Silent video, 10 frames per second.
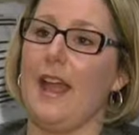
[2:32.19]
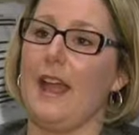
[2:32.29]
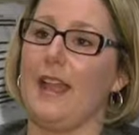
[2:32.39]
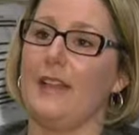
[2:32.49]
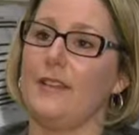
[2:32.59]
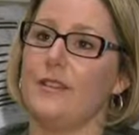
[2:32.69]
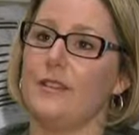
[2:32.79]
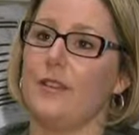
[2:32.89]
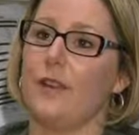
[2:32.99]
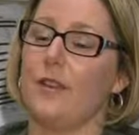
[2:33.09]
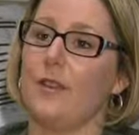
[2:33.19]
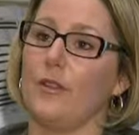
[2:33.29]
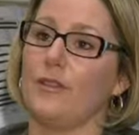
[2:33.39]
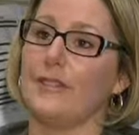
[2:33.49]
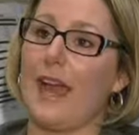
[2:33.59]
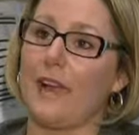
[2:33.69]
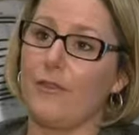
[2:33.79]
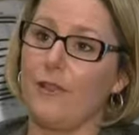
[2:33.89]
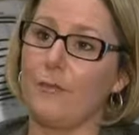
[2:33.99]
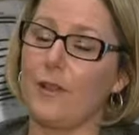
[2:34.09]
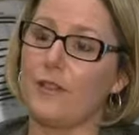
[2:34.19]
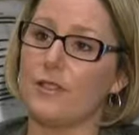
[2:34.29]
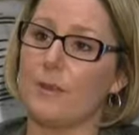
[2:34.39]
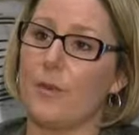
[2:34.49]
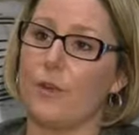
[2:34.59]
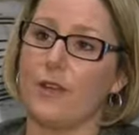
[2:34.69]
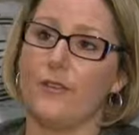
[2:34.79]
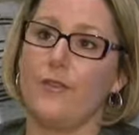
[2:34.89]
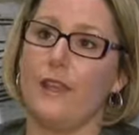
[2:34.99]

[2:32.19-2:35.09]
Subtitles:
And the staff have been supportive